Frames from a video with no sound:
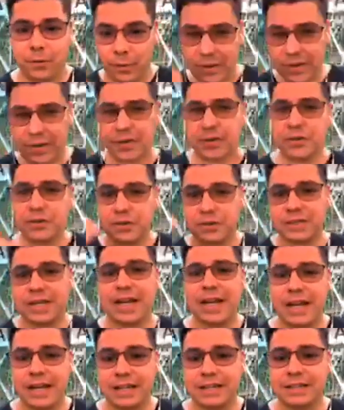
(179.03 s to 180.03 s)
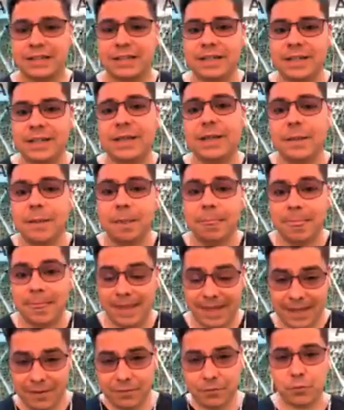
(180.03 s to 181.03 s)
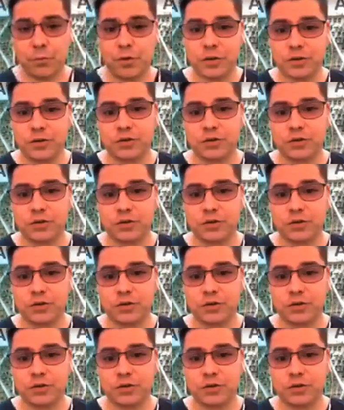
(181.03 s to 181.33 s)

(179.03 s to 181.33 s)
We understand, even with